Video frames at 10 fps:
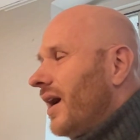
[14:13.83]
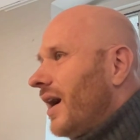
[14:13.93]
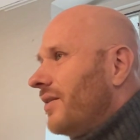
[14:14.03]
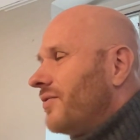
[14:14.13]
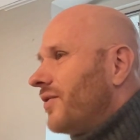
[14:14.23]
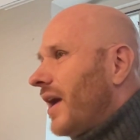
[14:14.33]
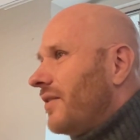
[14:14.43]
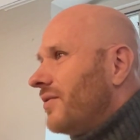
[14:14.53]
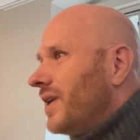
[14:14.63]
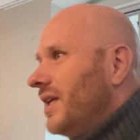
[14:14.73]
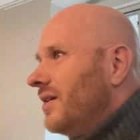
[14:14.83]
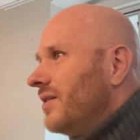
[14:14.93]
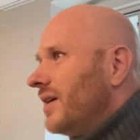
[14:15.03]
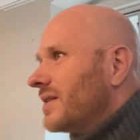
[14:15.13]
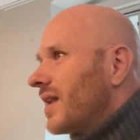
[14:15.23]
and
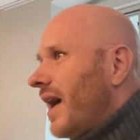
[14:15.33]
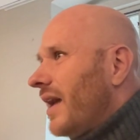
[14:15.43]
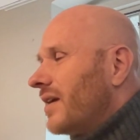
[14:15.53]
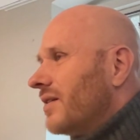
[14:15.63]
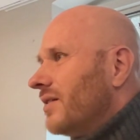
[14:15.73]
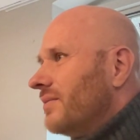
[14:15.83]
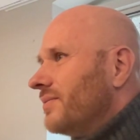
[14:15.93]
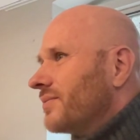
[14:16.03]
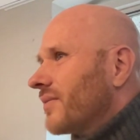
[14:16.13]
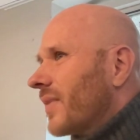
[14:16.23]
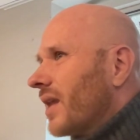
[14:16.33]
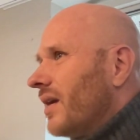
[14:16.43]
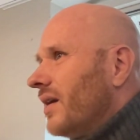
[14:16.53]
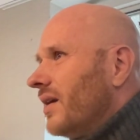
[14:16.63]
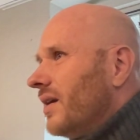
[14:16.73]
here it's like
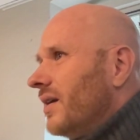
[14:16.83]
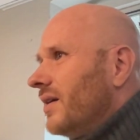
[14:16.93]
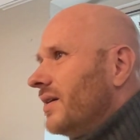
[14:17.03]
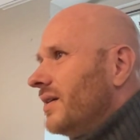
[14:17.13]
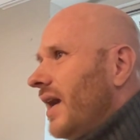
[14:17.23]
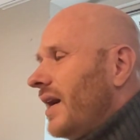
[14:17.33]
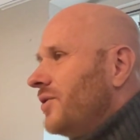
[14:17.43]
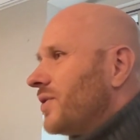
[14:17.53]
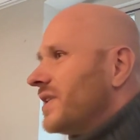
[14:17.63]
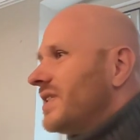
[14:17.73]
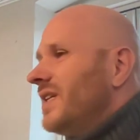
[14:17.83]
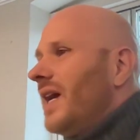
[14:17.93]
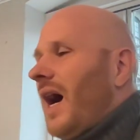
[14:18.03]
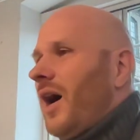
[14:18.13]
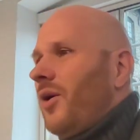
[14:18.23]
you can
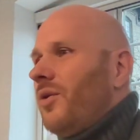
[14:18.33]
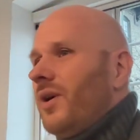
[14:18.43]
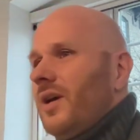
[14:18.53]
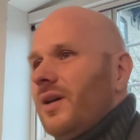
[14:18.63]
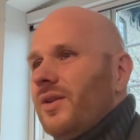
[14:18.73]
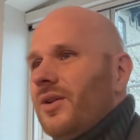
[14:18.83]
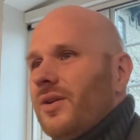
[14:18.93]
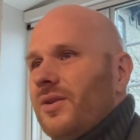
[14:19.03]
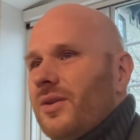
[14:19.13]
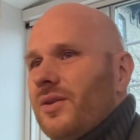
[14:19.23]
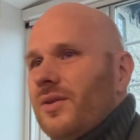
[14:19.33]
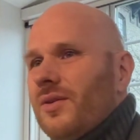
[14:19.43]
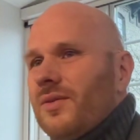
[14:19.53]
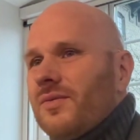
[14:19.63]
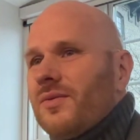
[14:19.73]
see how the
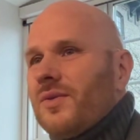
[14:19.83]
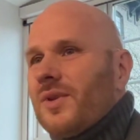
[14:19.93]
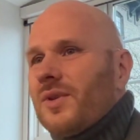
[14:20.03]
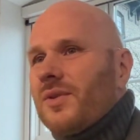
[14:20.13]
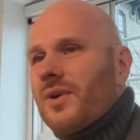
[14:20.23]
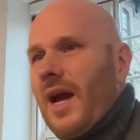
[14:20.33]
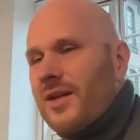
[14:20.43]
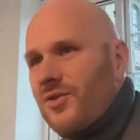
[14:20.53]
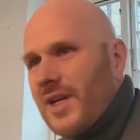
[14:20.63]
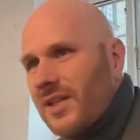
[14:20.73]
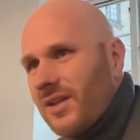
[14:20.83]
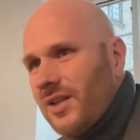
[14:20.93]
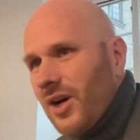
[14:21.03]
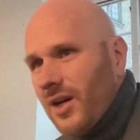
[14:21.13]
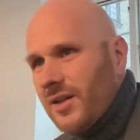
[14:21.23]
addressing
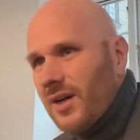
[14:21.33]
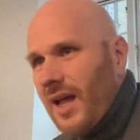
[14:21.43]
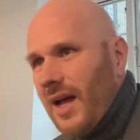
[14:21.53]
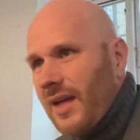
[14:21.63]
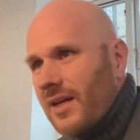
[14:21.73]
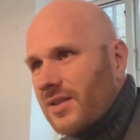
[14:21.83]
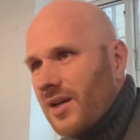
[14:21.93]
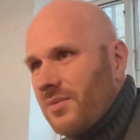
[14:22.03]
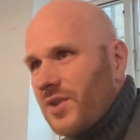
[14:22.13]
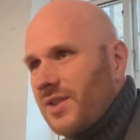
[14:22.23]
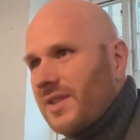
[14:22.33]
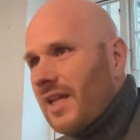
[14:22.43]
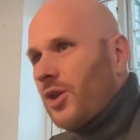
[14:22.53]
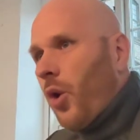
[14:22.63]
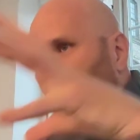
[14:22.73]
the underlying assumptions
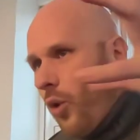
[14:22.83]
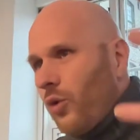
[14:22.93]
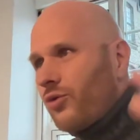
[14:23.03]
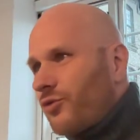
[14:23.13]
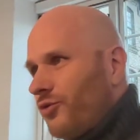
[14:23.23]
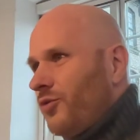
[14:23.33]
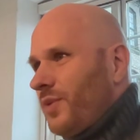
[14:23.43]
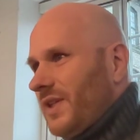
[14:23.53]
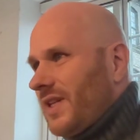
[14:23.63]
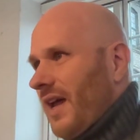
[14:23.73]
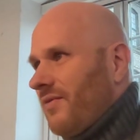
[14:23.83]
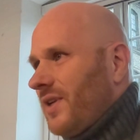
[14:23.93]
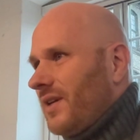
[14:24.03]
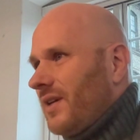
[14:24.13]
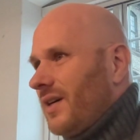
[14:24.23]
that the whole group is
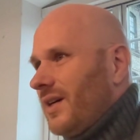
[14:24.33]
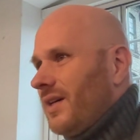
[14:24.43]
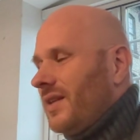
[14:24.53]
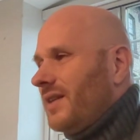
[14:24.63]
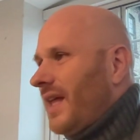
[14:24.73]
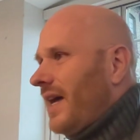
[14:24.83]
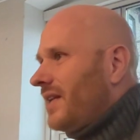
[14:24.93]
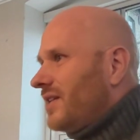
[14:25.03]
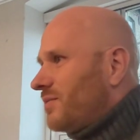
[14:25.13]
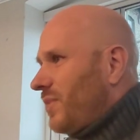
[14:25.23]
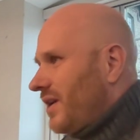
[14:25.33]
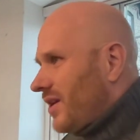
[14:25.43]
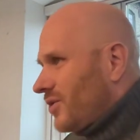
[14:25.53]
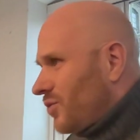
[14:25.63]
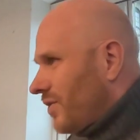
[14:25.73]
having, that is
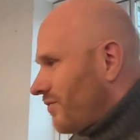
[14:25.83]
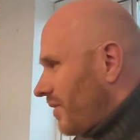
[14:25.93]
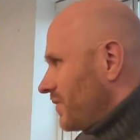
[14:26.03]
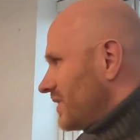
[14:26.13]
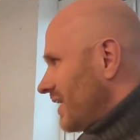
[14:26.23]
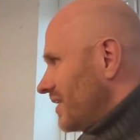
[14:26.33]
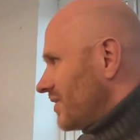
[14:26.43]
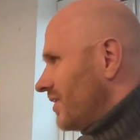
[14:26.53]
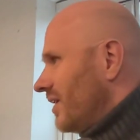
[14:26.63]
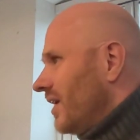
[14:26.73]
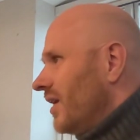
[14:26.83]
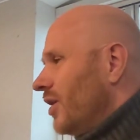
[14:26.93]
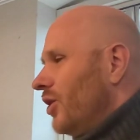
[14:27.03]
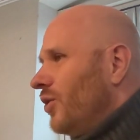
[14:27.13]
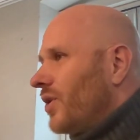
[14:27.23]
speaking to and from the center.
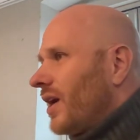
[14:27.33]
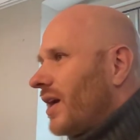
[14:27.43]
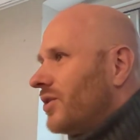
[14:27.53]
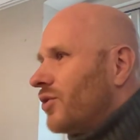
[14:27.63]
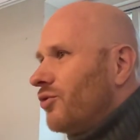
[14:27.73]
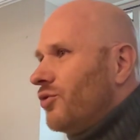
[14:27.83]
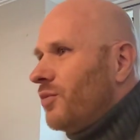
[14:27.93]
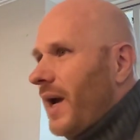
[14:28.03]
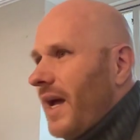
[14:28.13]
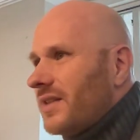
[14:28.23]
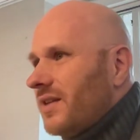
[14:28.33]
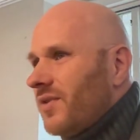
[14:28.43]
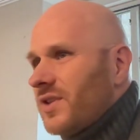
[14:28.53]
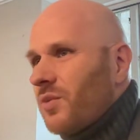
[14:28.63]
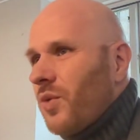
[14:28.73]
Looking at the group as if
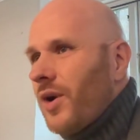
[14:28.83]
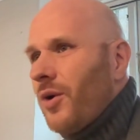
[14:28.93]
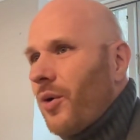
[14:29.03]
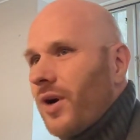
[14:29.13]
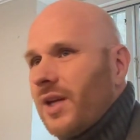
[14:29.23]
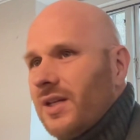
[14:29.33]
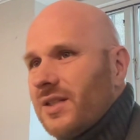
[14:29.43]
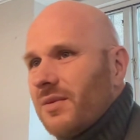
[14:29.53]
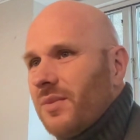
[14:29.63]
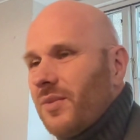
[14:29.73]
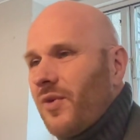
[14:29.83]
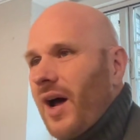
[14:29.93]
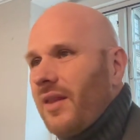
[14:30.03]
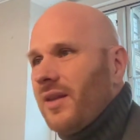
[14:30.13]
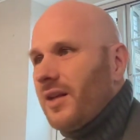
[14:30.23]
it's one organism,
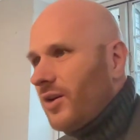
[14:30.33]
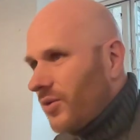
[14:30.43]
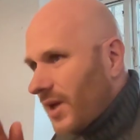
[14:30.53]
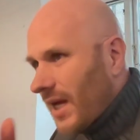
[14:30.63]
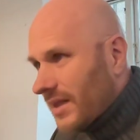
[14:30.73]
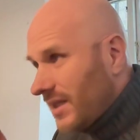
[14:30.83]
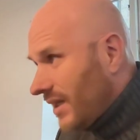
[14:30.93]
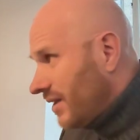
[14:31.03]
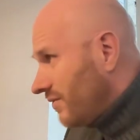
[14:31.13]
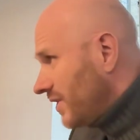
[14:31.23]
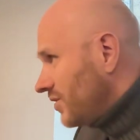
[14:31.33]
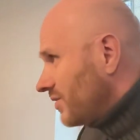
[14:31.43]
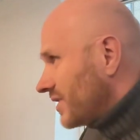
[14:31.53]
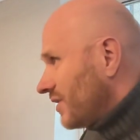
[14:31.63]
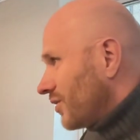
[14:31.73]
rather than looking at the
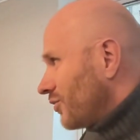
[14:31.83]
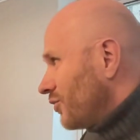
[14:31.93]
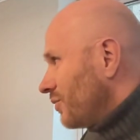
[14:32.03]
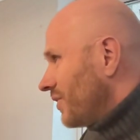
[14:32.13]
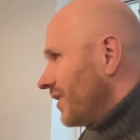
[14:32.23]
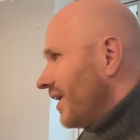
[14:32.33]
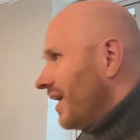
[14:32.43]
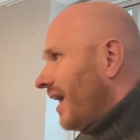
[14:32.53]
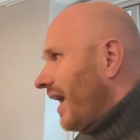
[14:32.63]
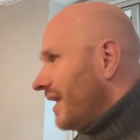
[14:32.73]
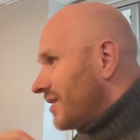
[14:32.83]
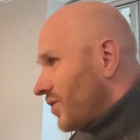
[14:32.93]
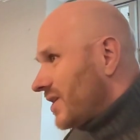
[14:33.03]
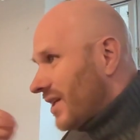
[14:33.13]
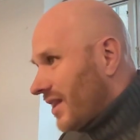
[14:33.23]
individuals in the group and
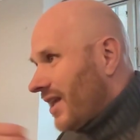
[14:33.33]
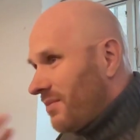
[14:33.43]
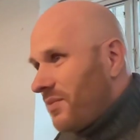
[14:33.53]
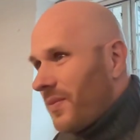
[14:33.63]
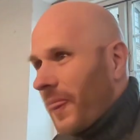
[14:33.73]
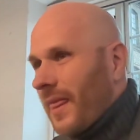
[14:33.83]
addressing them,